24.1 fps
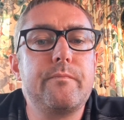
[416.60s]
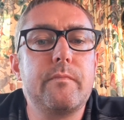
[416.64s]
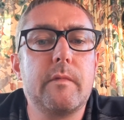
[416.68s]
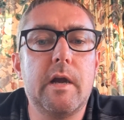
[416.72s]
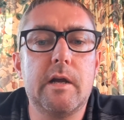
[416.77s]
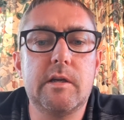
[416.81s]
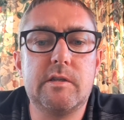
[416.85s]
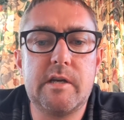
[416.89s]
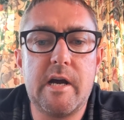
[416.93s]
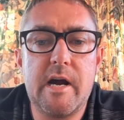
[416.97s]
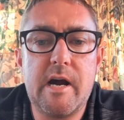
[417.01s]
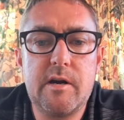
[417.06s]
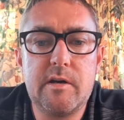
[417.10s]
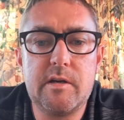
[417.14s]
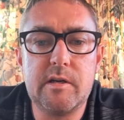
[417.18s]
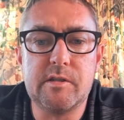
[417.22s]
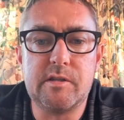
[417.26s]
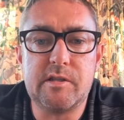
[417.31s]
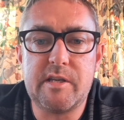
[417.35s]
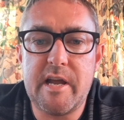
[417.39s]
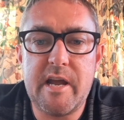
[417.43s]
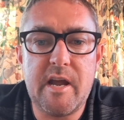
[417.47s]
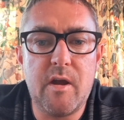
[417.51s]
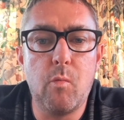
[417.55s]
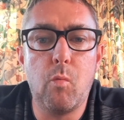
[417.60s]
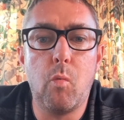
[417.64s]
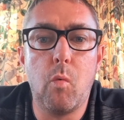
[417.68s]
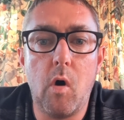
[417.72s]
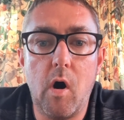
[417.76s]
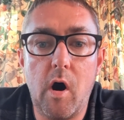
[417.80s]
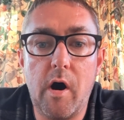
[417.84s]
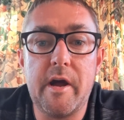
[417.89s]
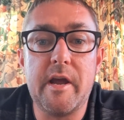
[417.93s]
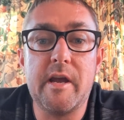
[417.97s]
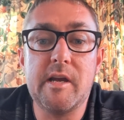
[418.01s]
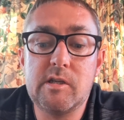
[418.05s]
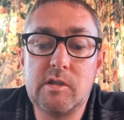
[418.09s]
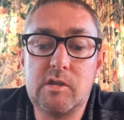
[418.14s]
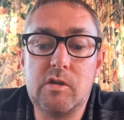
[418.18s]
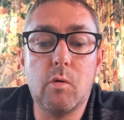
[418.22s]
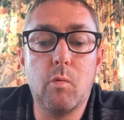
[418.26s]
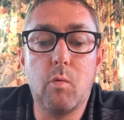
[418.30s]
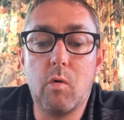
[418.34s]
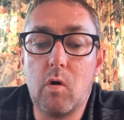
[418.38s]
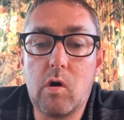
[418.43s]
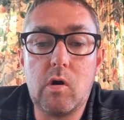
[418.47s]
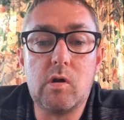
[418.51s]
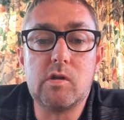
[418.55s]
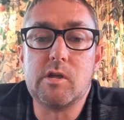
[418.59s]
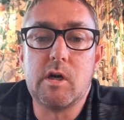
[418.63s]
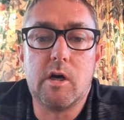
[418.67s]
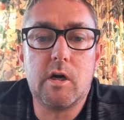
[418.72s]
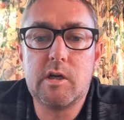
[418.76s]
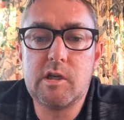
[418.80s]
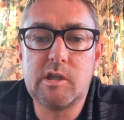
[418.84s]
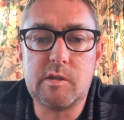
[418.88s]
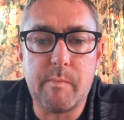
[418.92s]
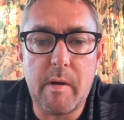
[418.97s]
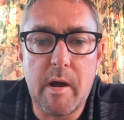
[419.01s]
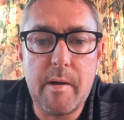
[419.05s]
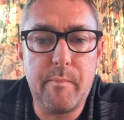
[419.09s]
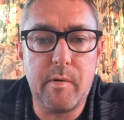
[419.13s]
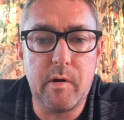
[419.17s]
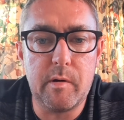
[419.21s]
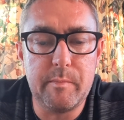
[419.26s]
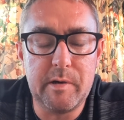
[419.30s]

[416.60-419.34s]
it's hard to say what is the world's hottest pepper,